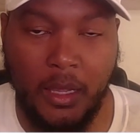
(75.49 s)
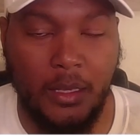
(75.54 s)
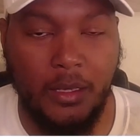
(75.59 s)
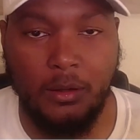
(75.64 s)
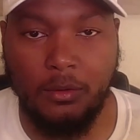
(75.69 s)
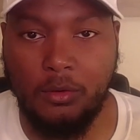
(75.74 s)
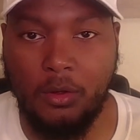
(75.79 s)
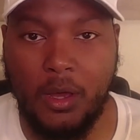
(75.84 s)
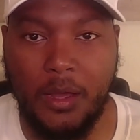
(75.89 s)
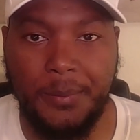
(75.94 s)

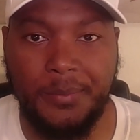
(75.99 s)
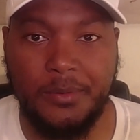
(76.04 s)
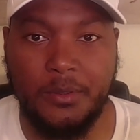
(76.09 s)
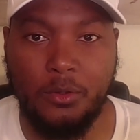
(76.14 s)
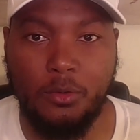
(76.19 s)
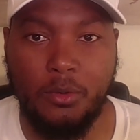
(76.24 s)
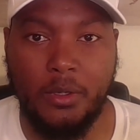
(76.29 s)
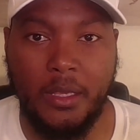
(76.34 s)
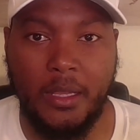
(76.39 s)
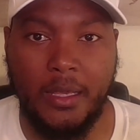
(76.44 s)
don't know
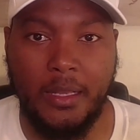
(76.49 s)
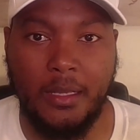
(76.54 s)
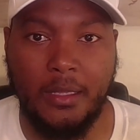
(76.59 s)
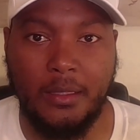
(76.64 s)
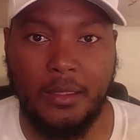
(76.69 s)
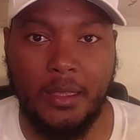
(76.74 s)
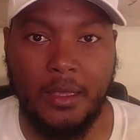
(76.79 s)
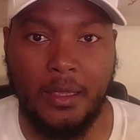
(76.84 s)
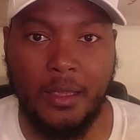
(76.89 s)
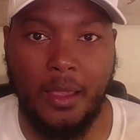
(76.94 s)
absolutely
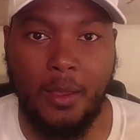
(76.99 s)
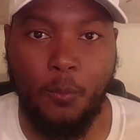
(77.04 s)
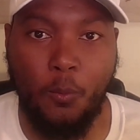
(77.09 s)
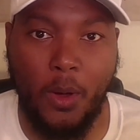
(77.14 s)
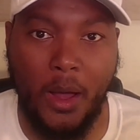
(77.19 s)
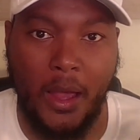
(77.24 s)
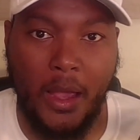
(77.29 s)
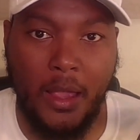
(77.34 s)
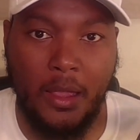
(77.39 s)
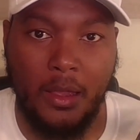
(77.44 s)
anything, and
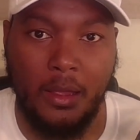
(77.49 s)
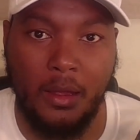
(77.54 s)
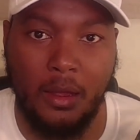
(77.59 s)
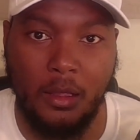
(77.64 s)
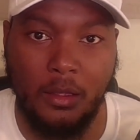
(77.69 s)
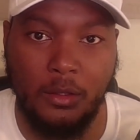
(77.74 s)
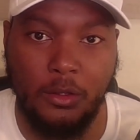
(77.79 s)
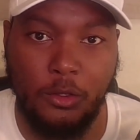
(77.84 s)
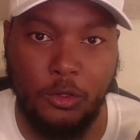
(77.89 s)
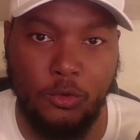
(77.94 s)
why
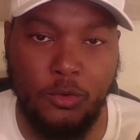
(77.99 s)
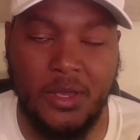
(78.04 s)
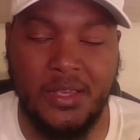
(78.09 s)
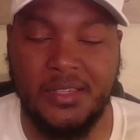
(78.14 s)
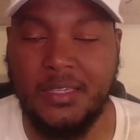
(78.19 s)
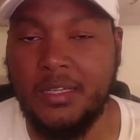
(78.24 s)
the U.S.